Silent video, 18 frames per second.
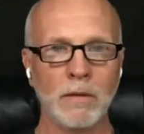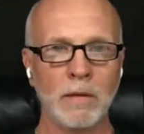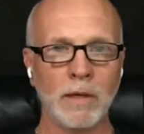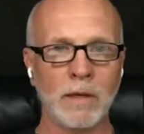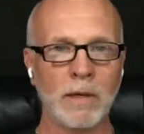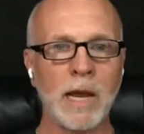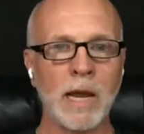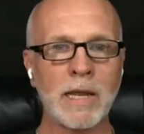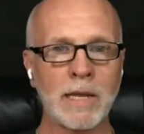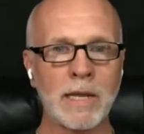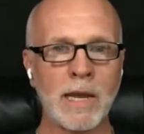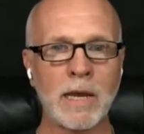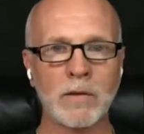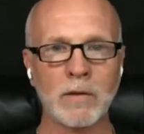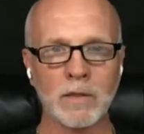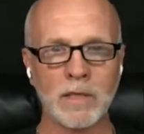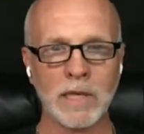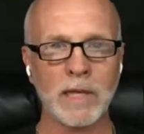and I
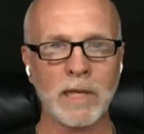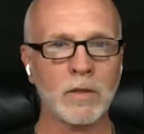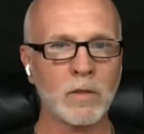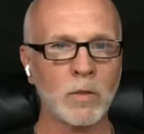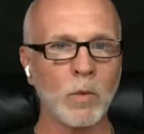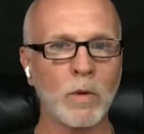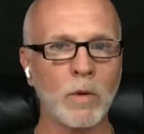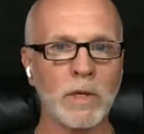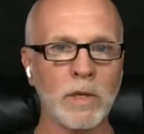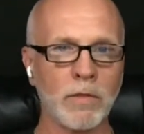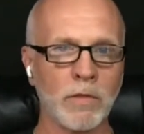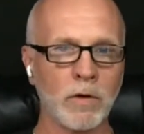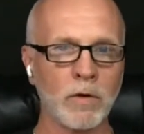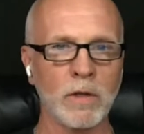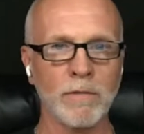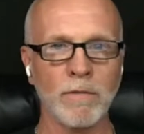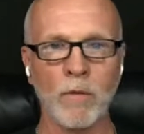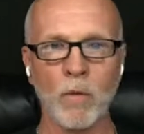gather 10, 20,
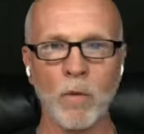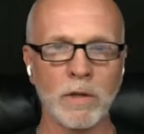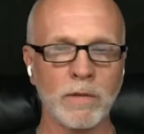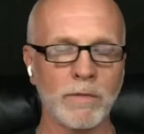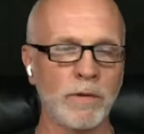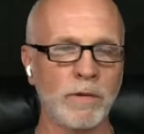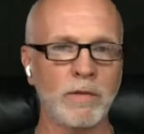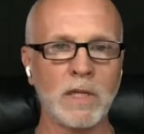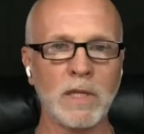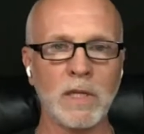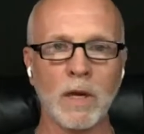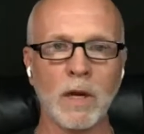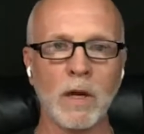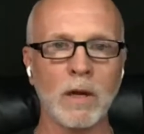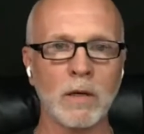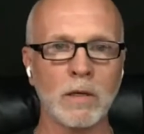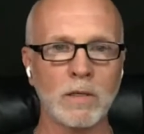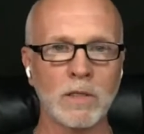30, 40, 50
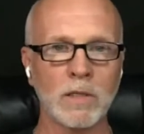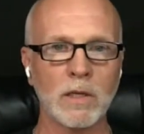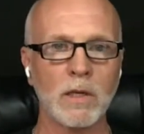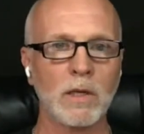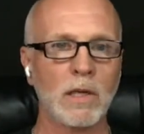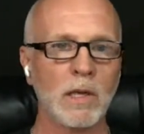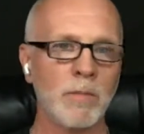cards,